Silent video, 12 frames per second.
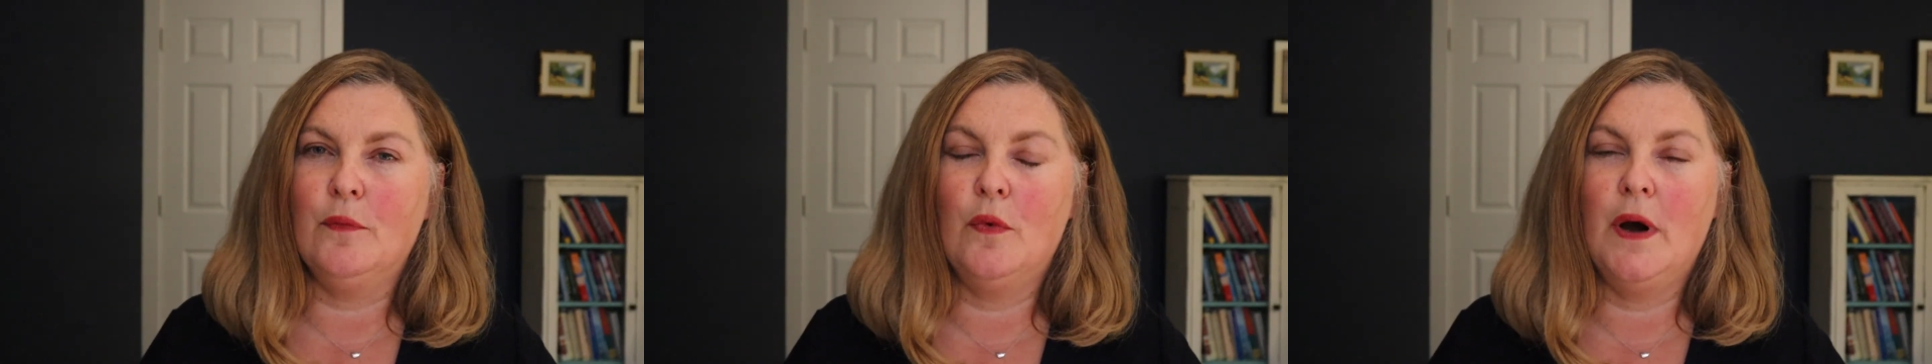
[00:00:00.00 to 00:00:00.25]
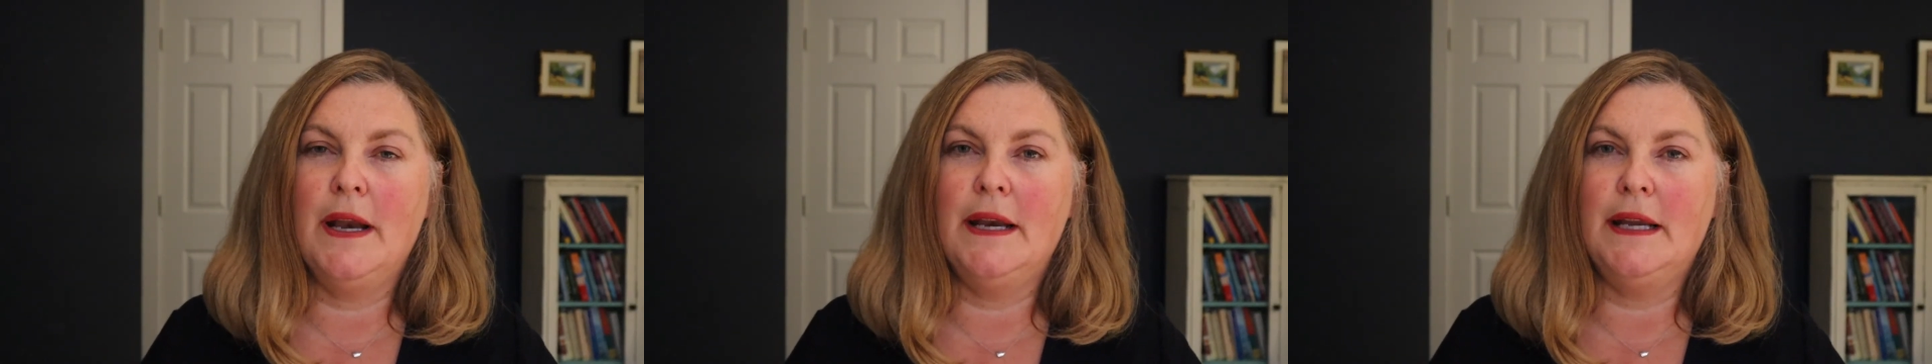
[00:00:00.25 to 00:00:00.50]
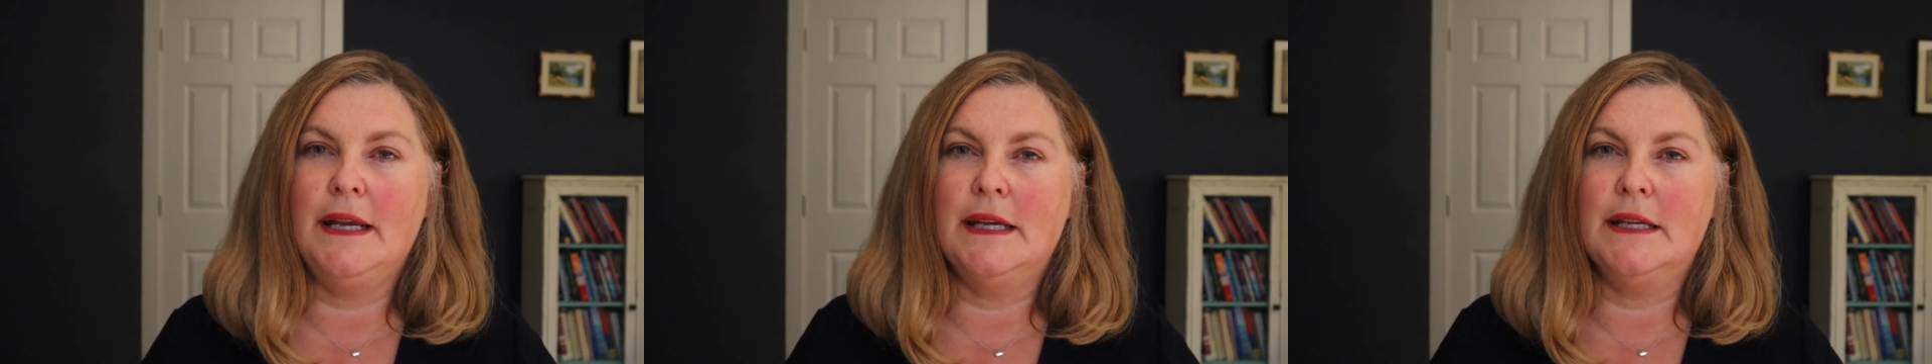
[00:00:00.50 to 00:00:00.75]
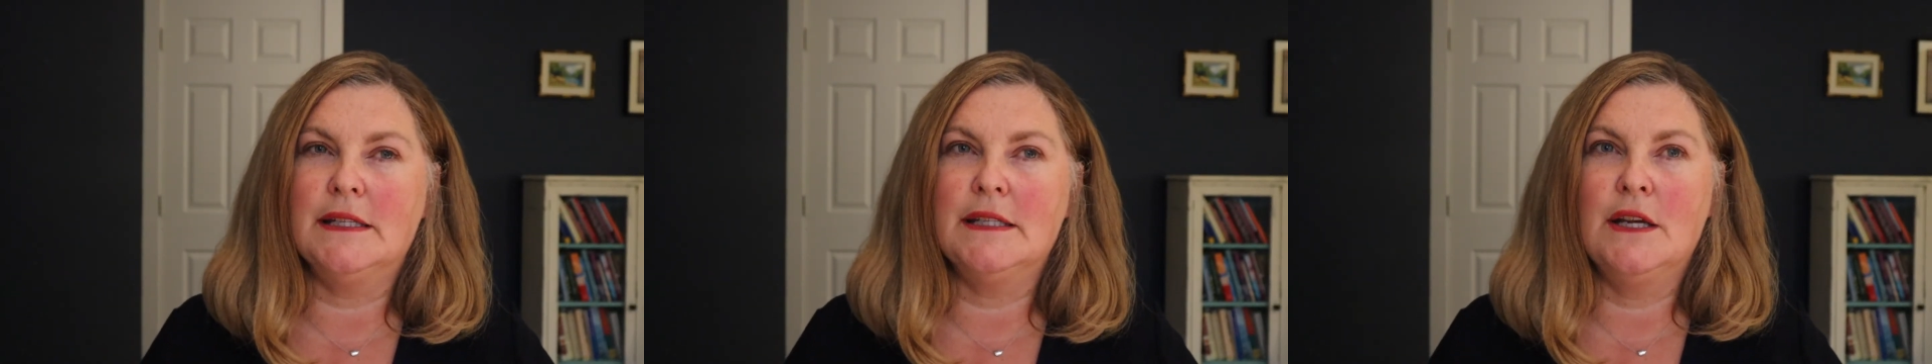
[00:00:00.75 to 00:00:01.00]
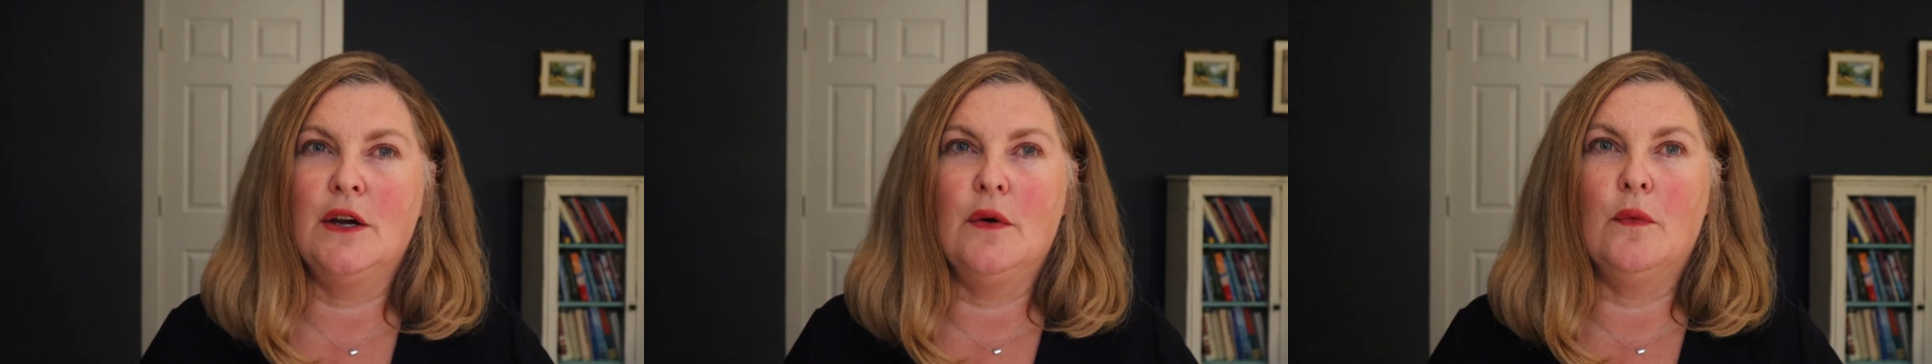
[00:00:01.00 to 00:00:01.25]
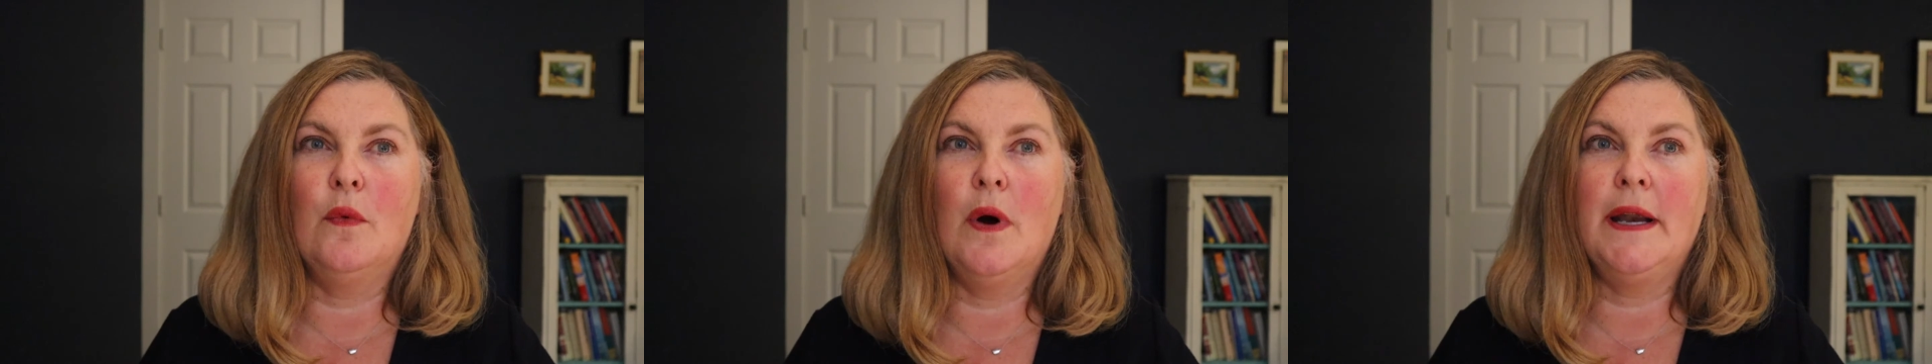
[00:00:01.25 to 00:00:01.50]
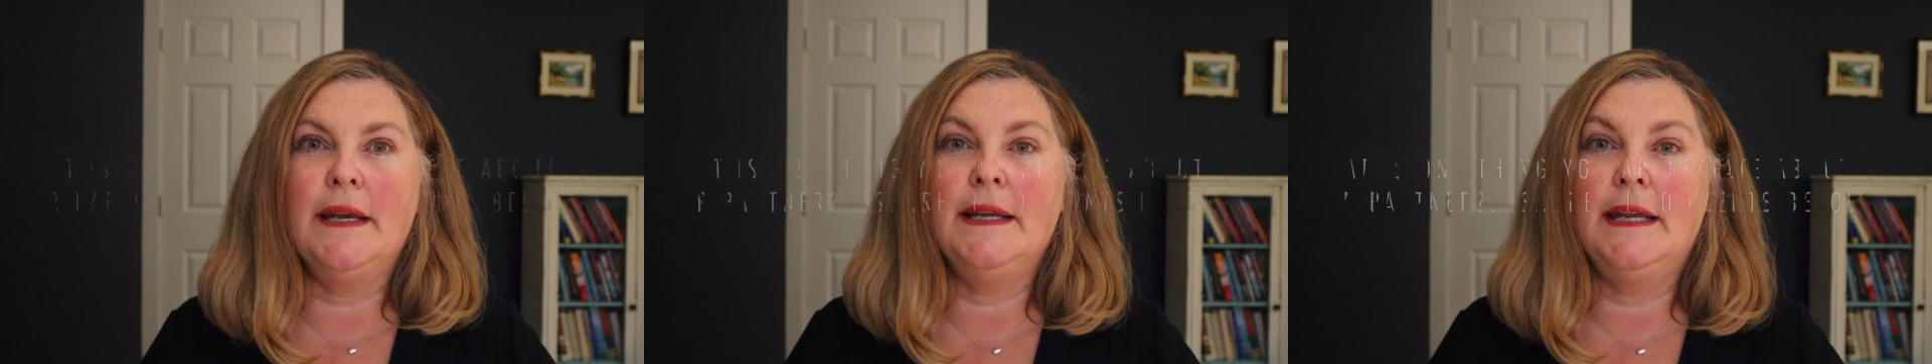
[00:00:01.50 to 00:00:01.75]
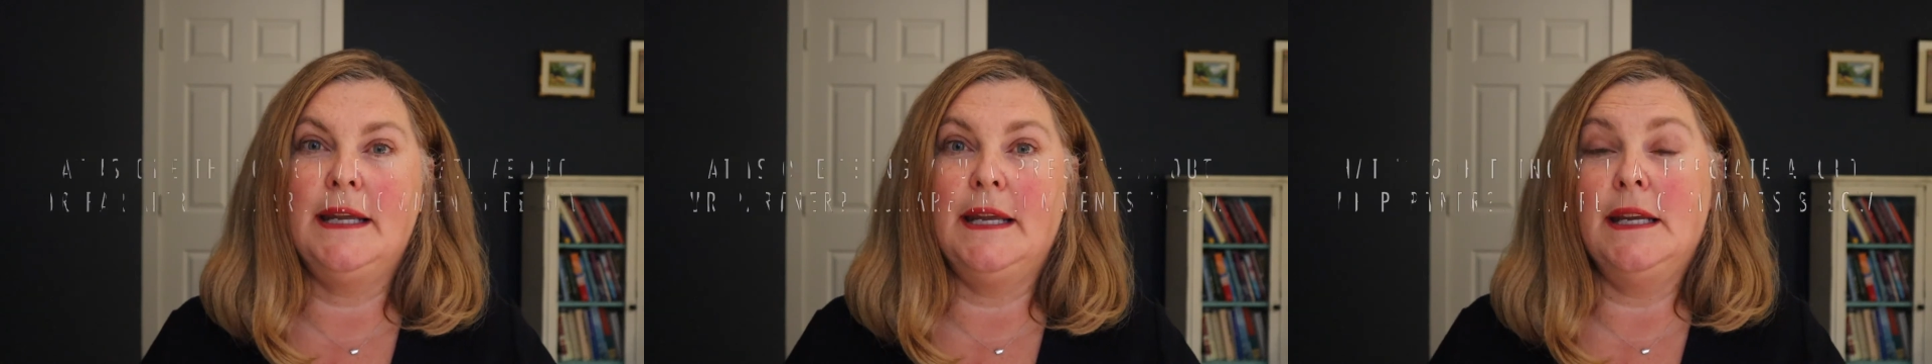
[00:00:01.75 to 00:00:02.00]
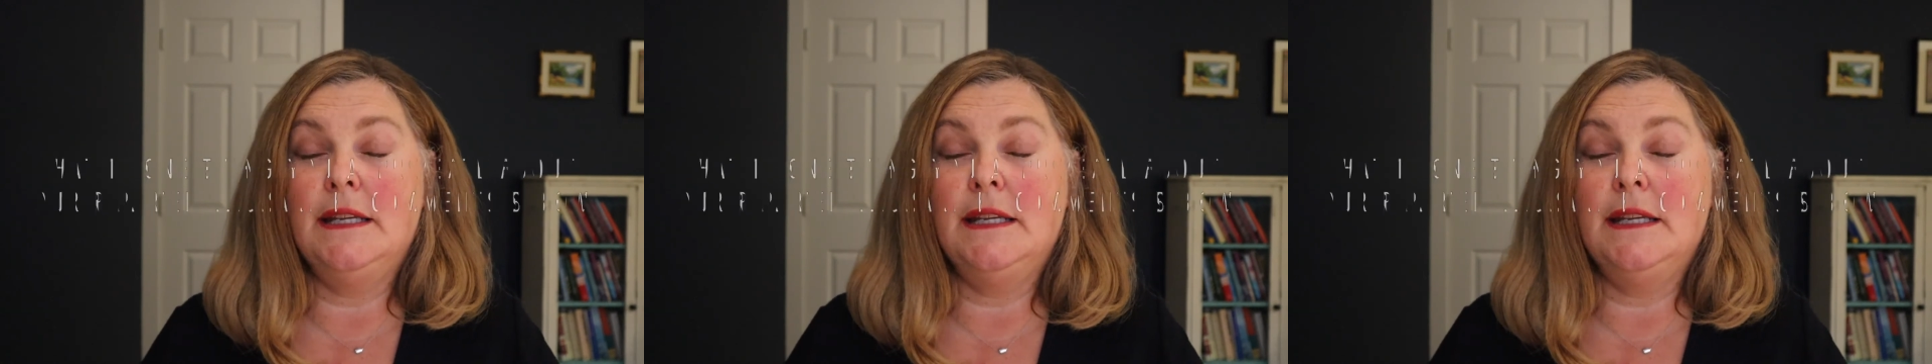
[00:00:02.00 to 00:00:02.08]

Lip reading: what is one key